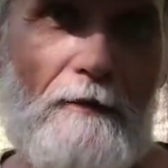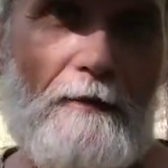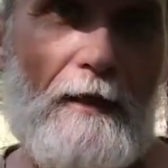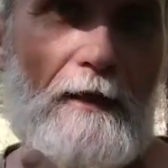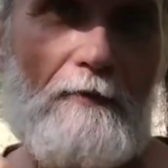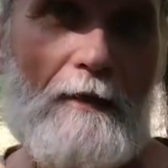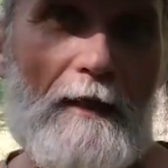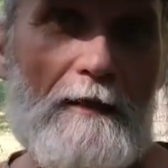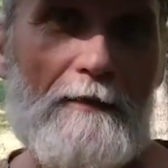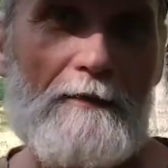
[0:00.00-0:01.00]
The other
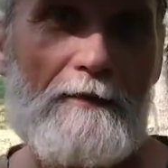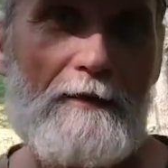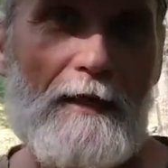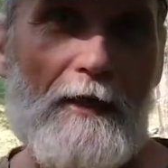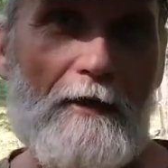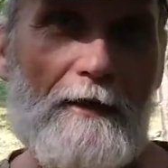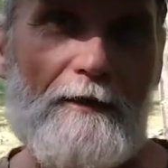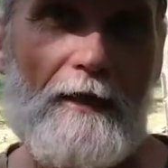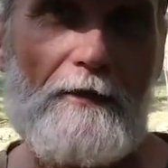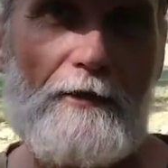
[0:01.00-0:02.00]
ones, they already,
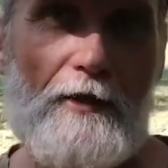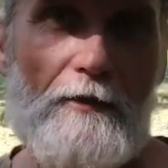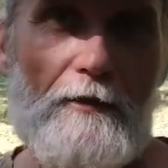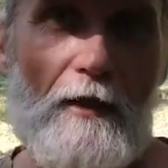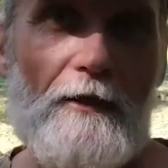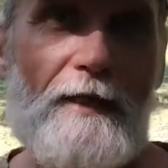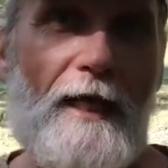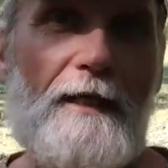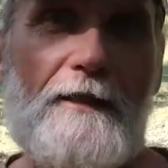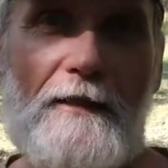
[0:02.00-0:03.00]
the other two already
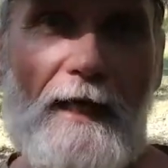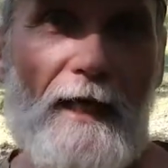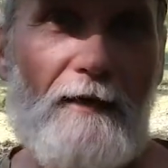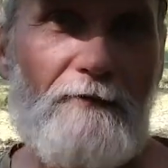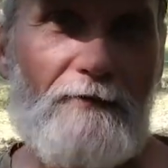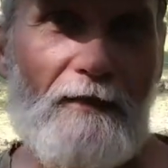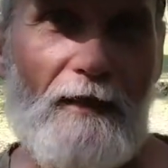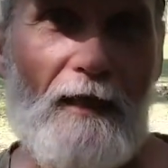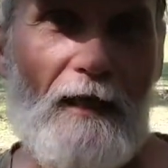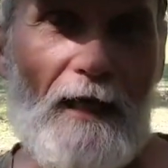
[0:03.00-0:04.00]
had their calf,
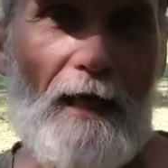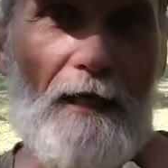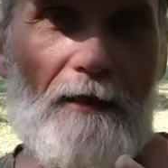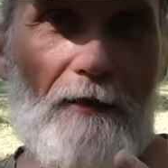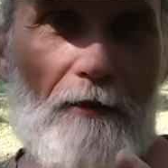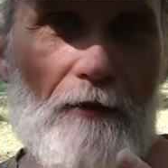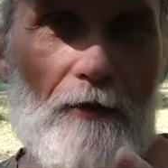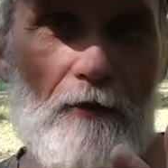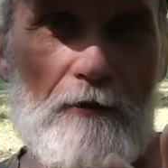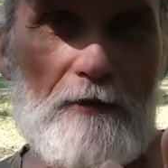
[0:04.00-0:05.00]
and
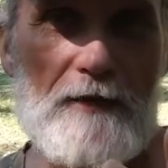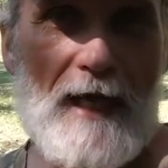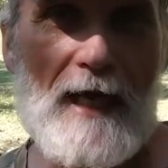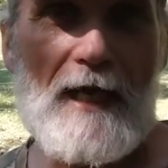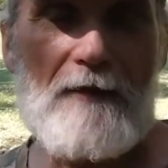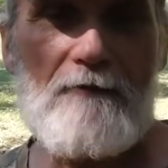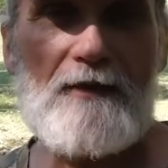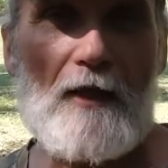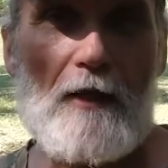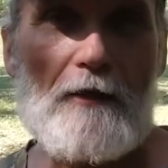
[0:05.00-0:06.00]
those
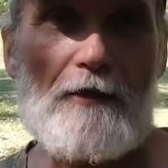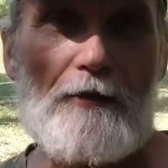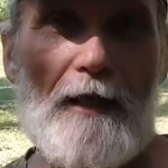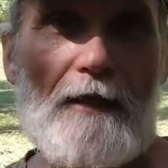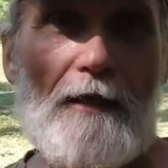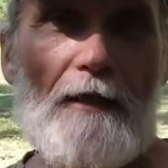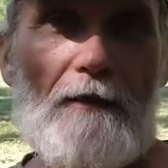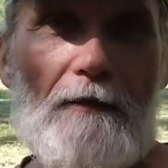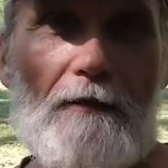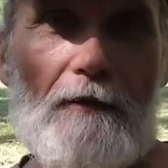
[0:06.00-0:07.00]
calves are
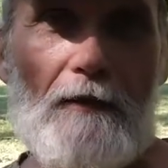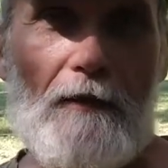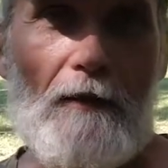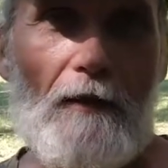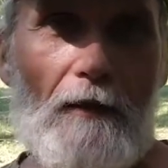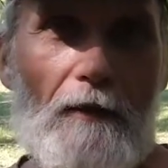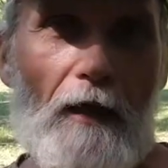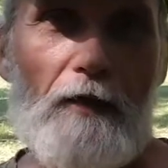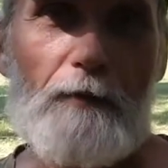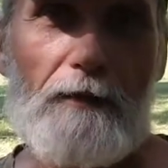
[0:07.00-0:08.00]
drinking
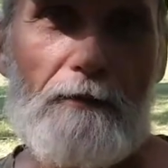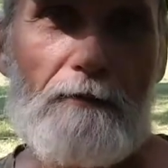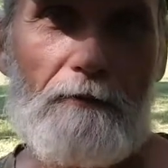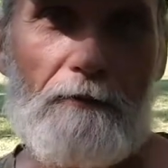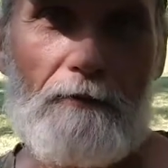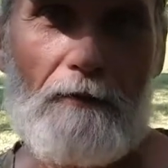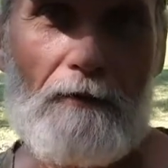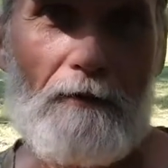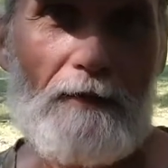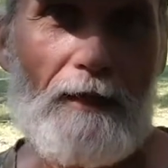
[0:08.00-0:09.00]
carbon
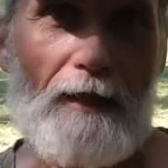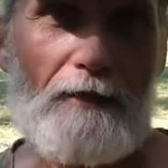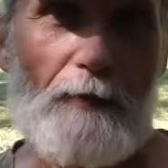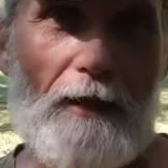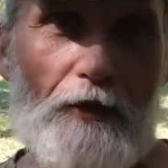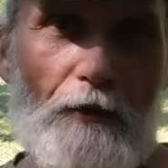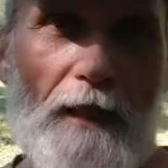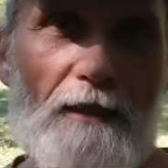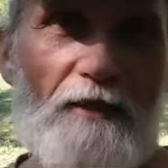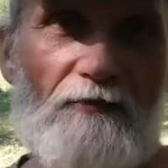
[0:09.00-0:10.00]
that has been
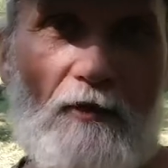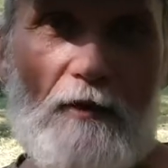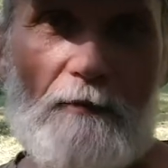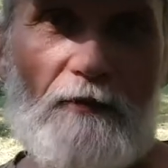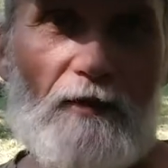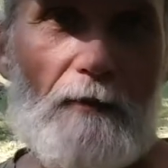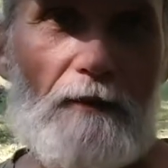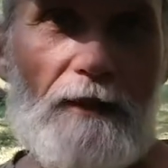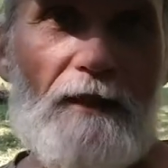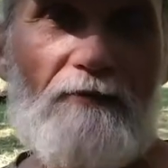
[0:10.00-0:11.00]
transformed from a
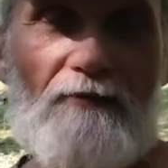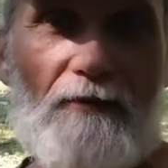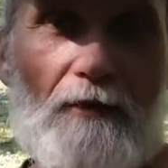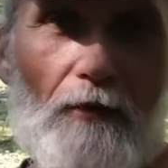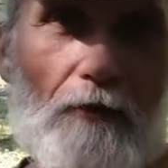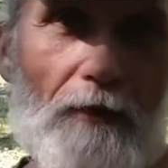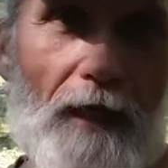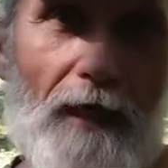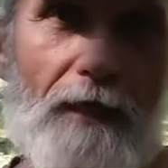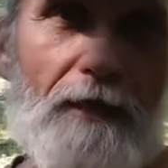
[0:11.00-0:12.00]
leaf or
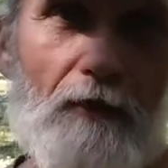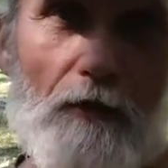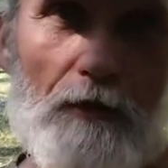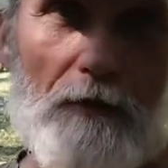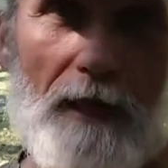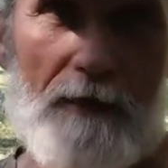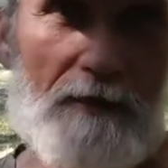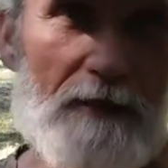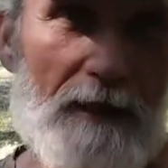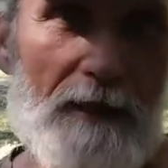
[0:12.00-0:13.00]
hay or grass
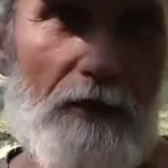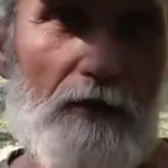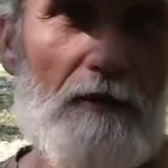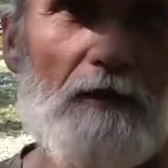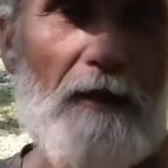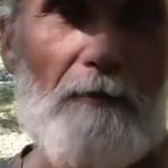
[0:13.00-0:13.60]
into